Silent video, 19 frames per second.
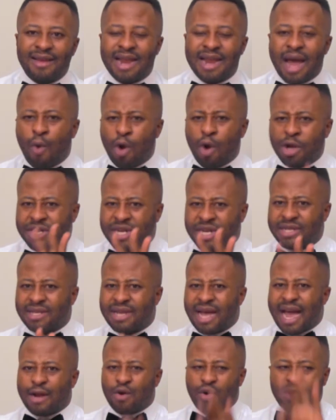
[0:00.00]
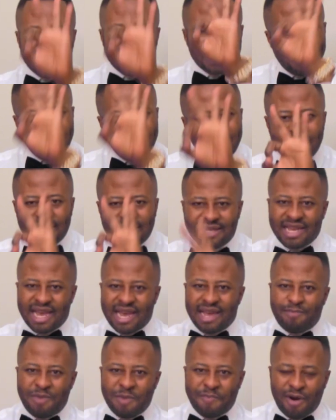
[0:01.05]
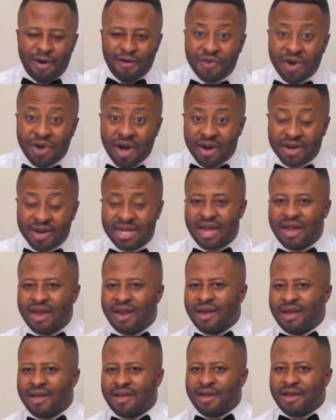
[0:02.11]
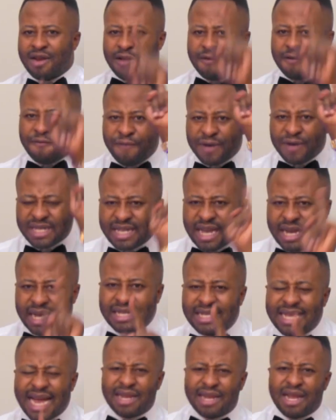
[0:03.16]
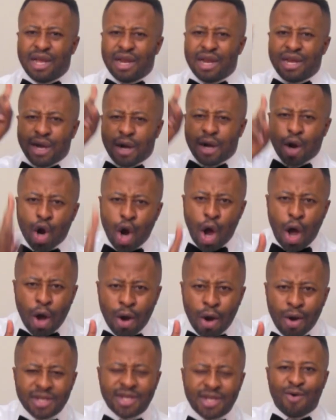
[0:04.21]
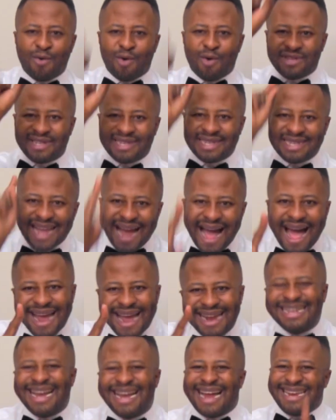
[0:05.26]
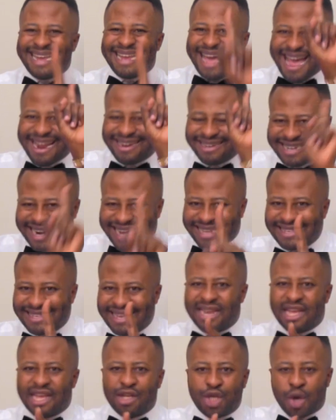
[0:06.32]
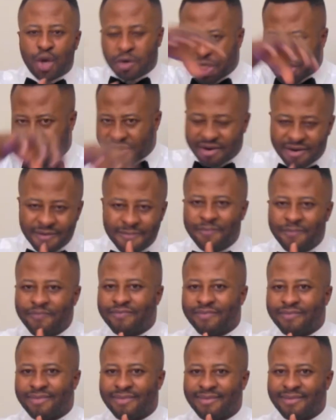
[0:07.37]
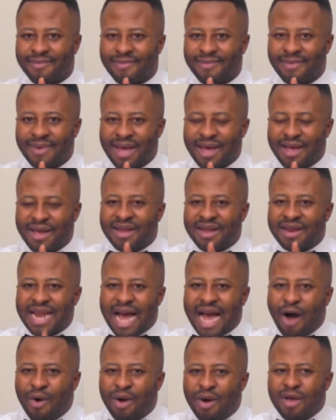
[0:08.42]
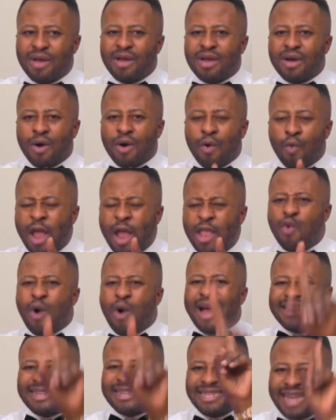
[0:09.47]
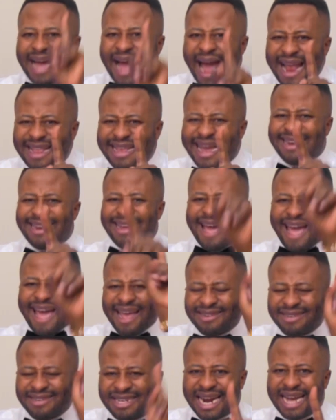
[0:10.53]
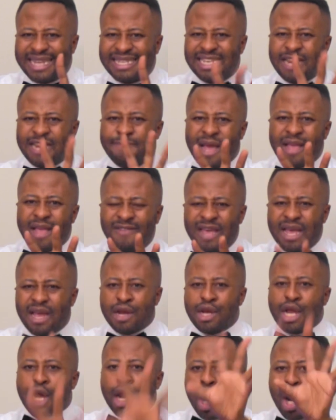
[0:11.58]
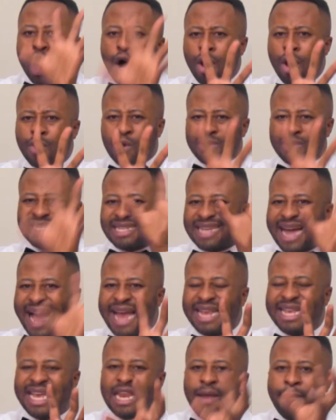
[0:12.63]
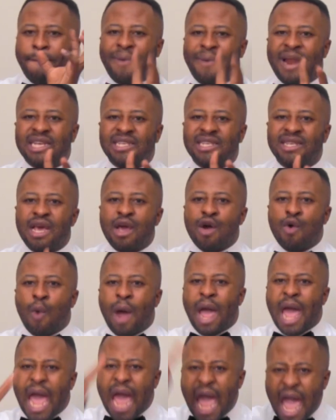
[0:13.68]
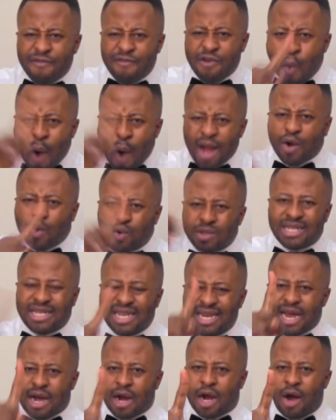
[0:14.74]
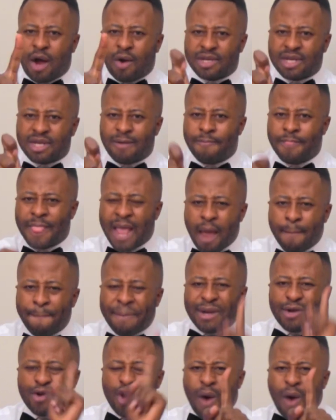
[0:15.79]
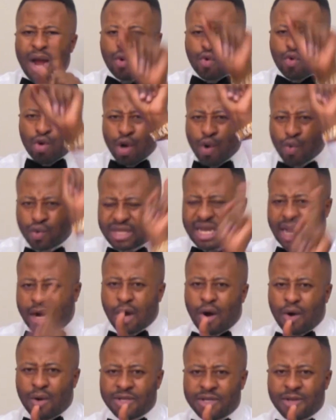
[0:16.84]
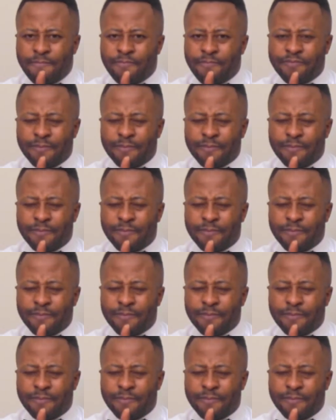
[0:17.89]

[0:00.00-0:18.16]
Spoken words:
Now watch this. I noticed three things here, people of God. The first thing is that the cord was tied at the entrance, in the junction. Now, when you are tied at the entrance, it means the cord was tied in a place where everyone could see the cord, but no one could lose the cord.